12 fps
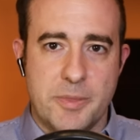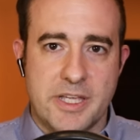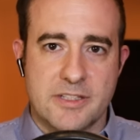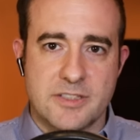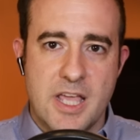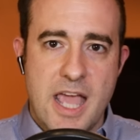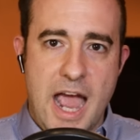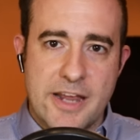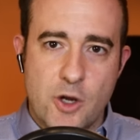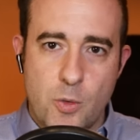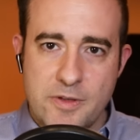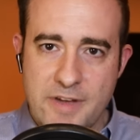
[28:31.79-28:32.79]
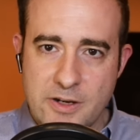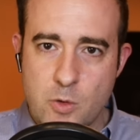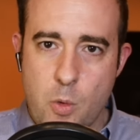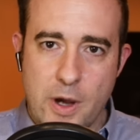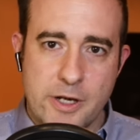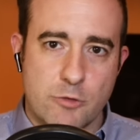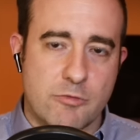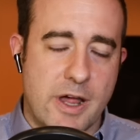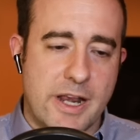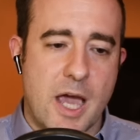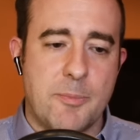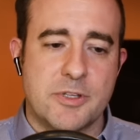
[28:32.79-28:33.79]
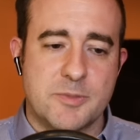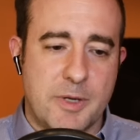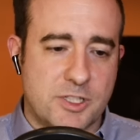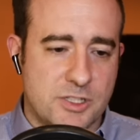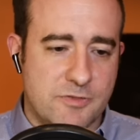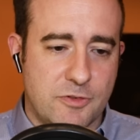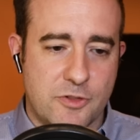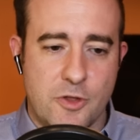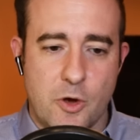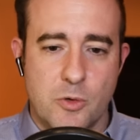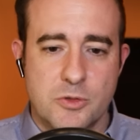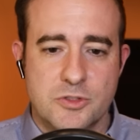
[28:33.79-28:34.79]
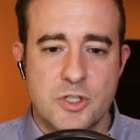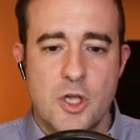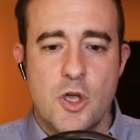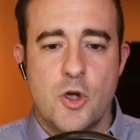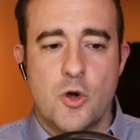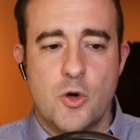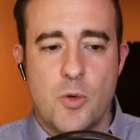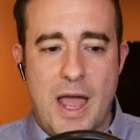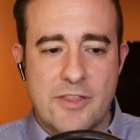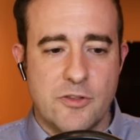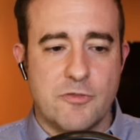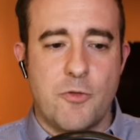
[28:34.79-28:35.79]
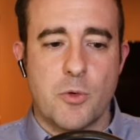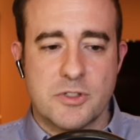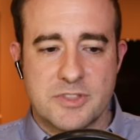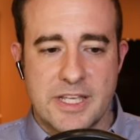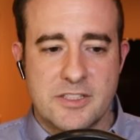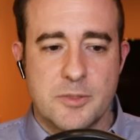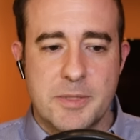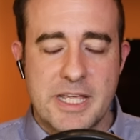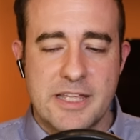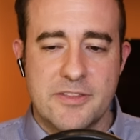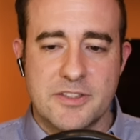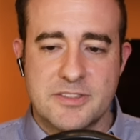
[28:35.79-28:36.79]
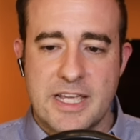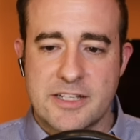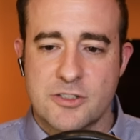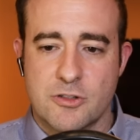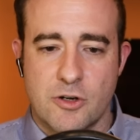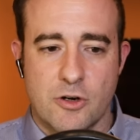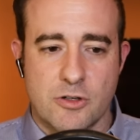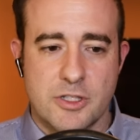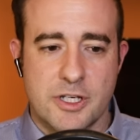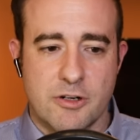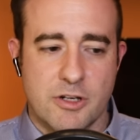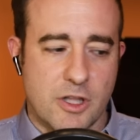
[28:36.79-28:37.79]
Because I know we've had quite a run up, especially for those who had the foresight to be in the sector earlier.